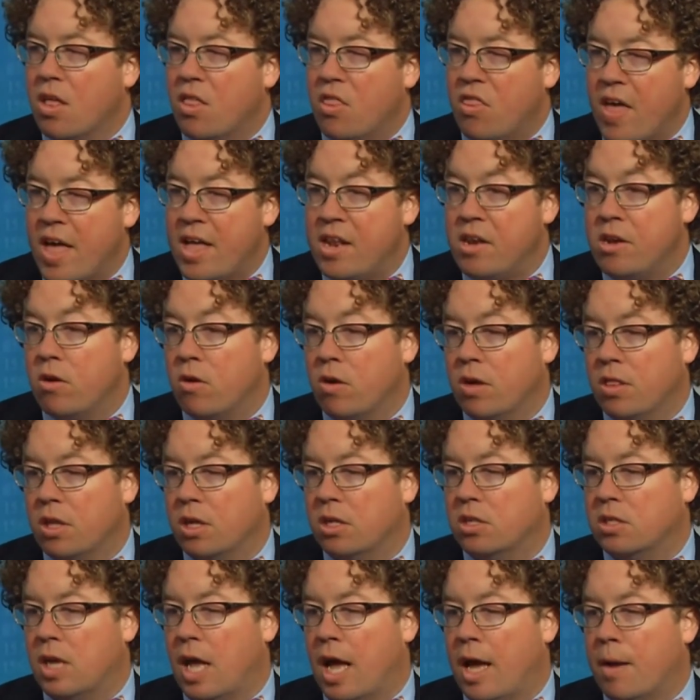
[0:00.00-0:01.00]
Then during
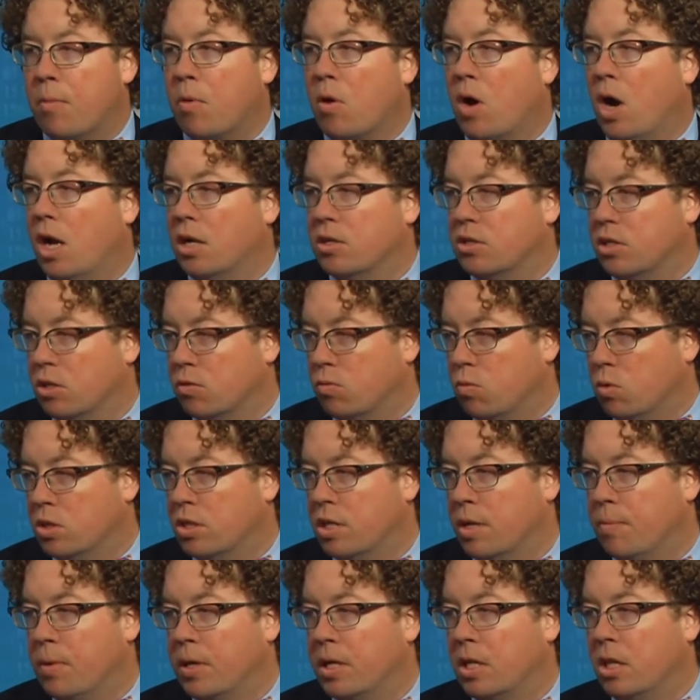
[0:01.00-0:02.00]
the design process, we'll
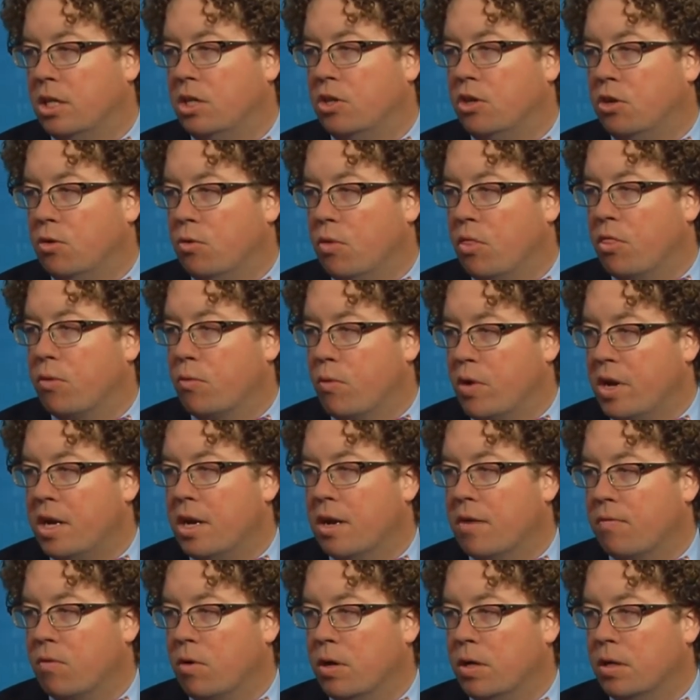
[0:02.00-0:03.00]
typically do three
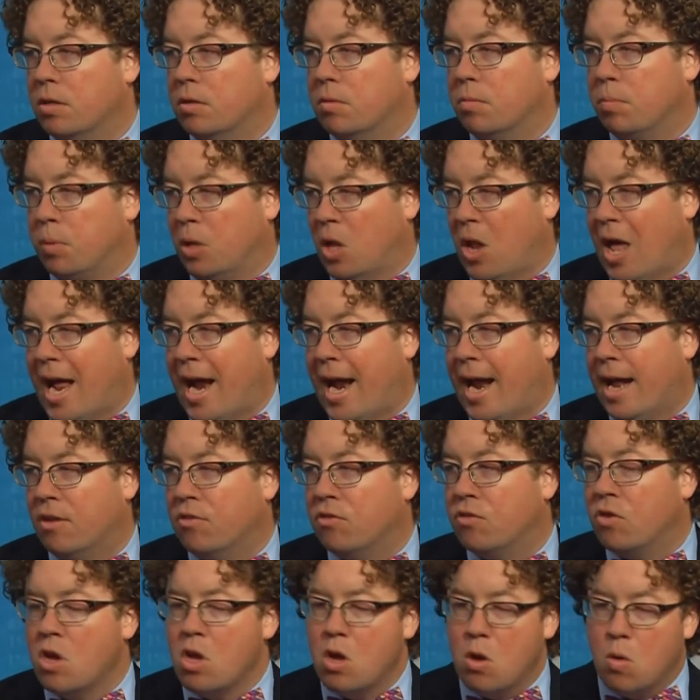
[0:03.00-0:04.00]
different
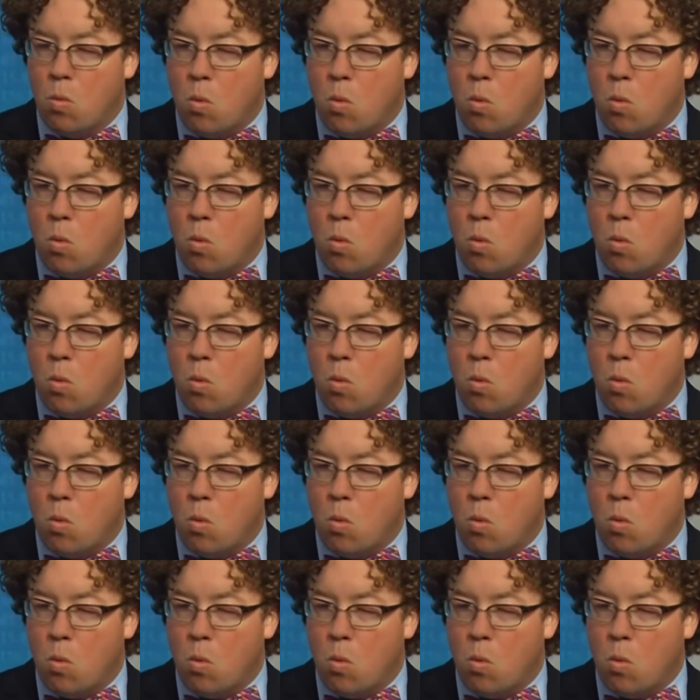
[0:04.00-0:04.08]
plans,